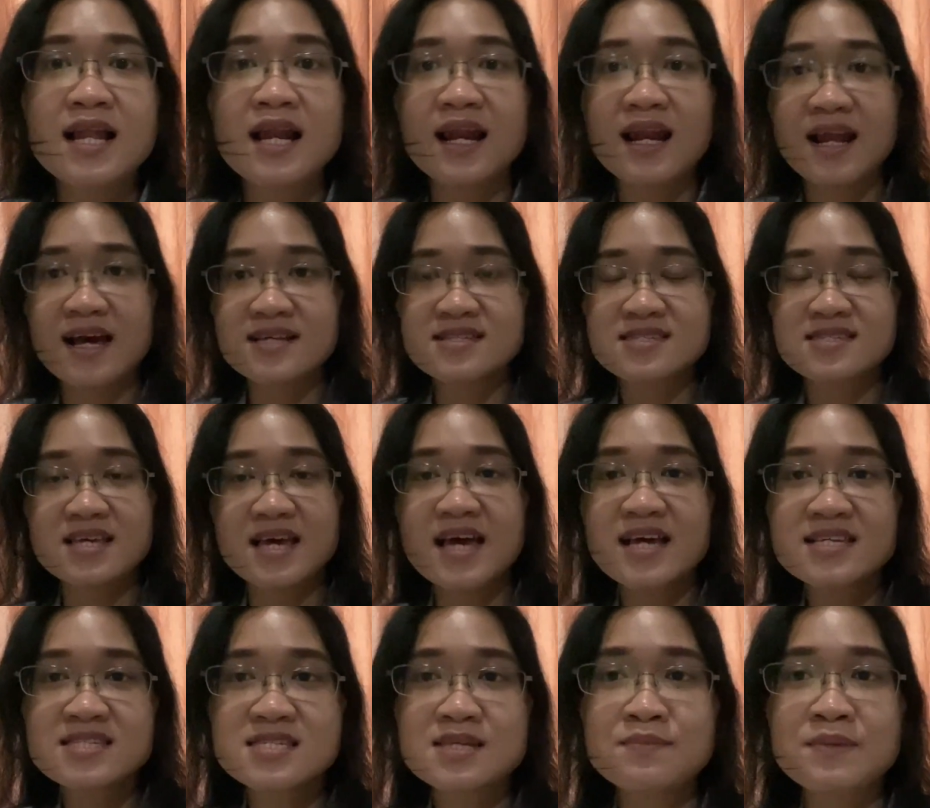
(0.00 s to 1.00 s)
Let's
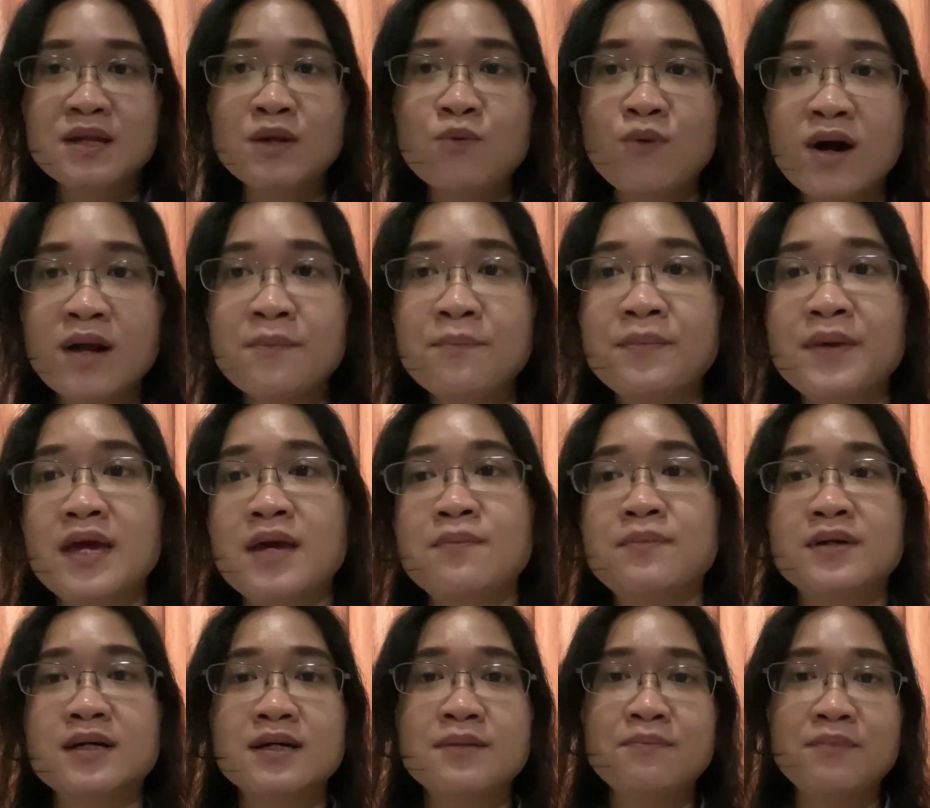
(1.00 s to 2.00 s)
examine one
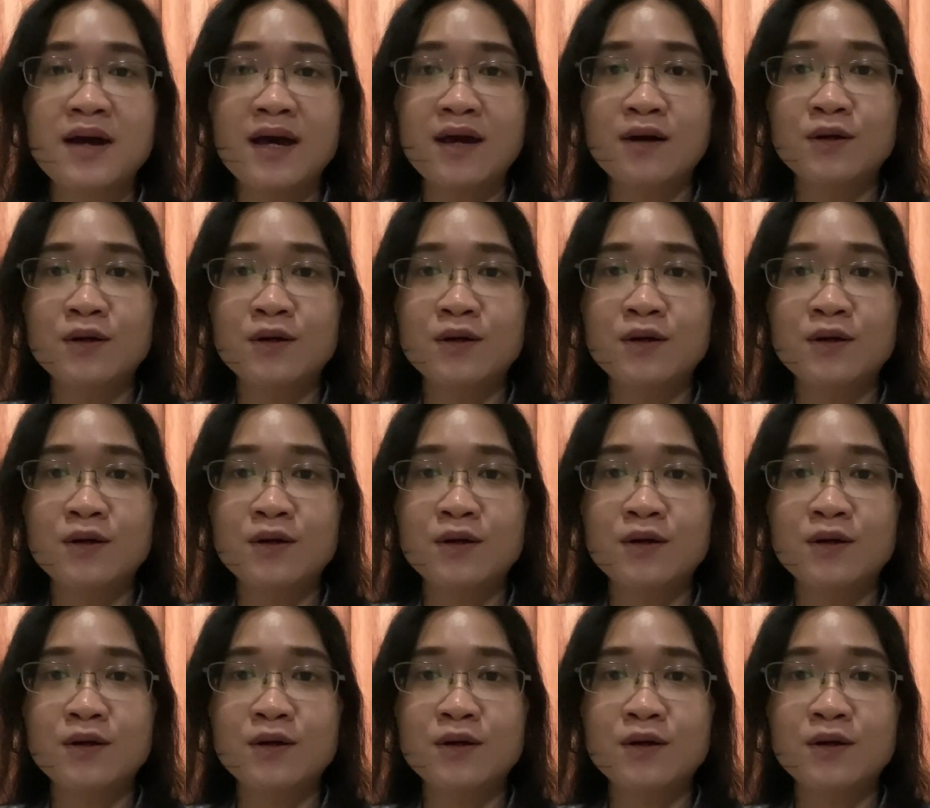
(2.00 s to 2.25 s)
paper by